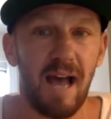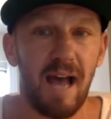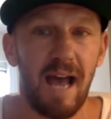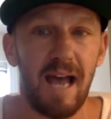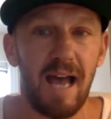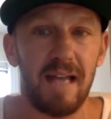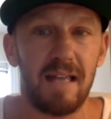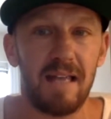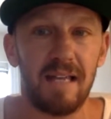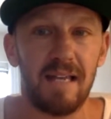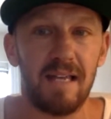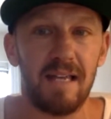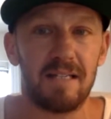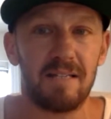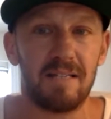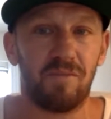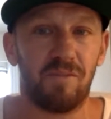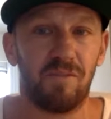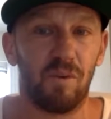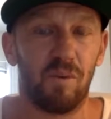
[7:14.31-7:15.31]
I think
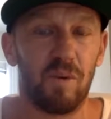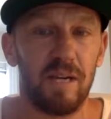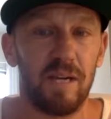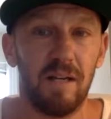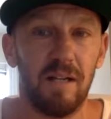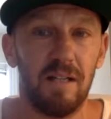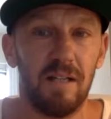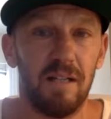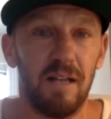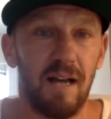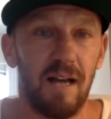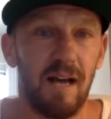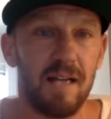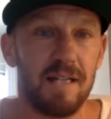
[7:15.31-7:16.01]
it's for real. Uh,